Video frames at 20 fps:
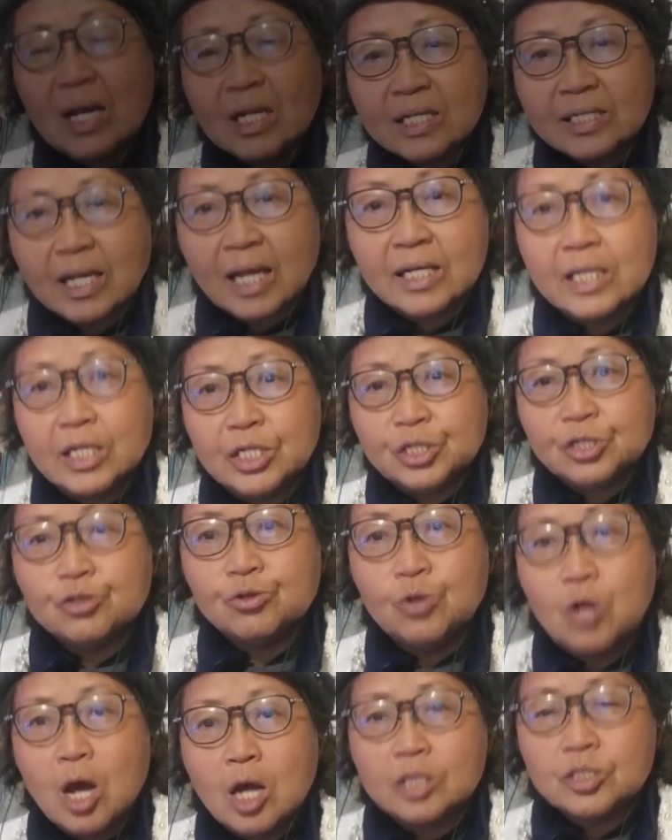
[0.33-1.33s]
basic is
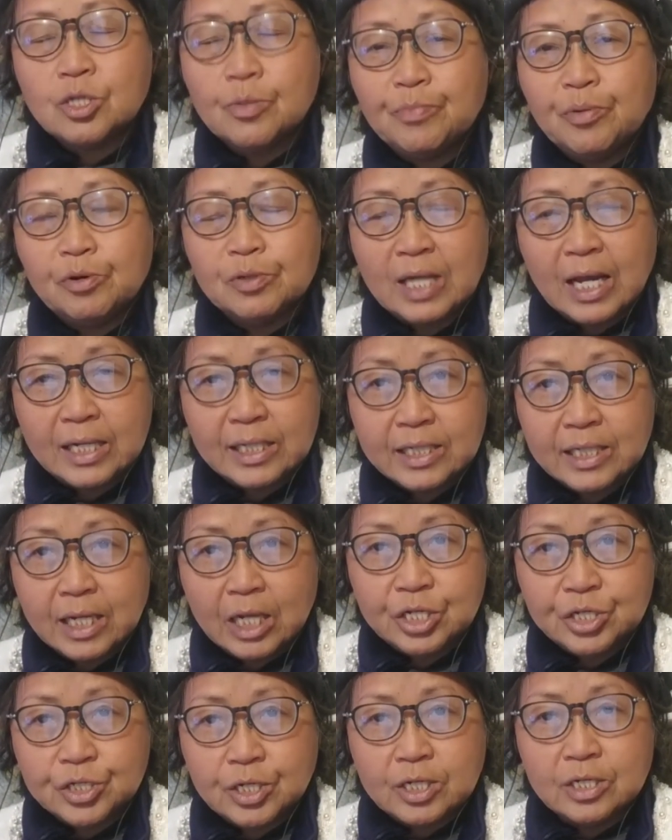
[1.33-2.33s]
to learn the
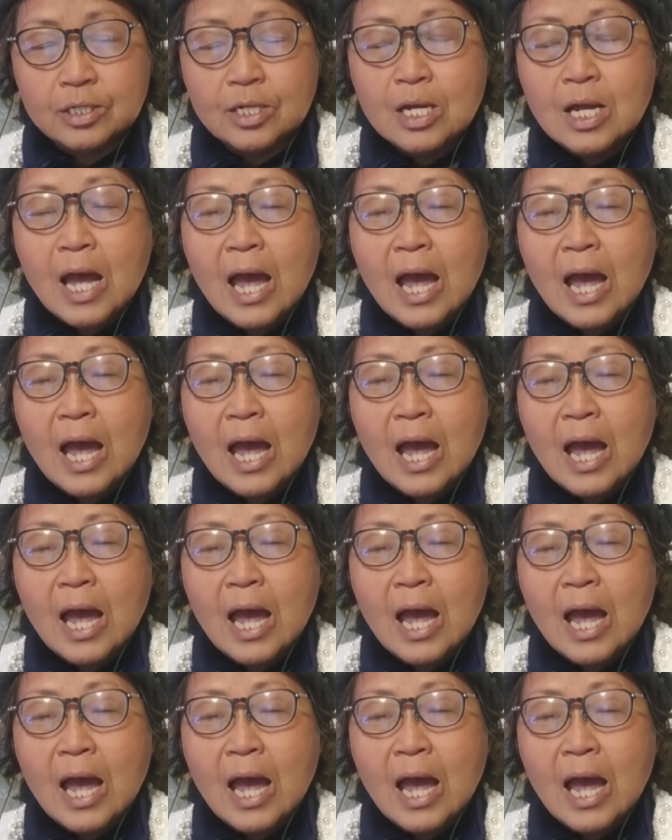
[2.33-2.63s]
pronunciation